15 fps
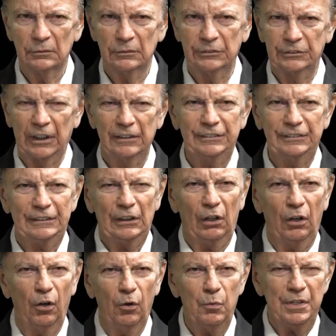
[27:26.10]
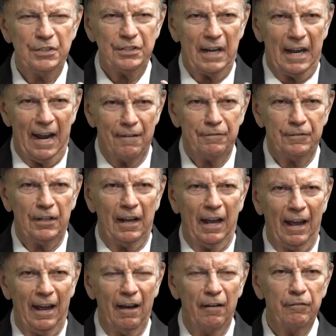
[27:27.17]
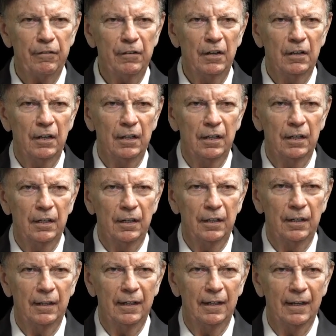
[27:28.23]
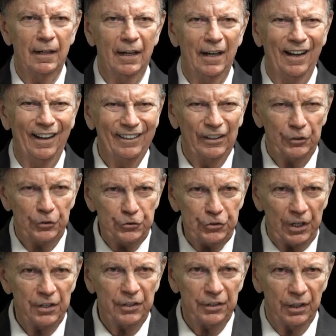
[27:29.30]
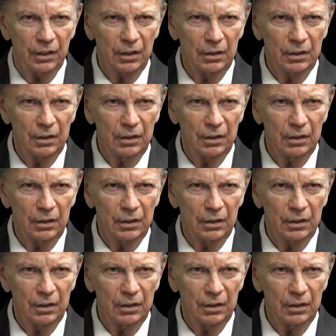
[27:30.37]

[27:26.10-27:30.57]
doesn't always have to have an agenda.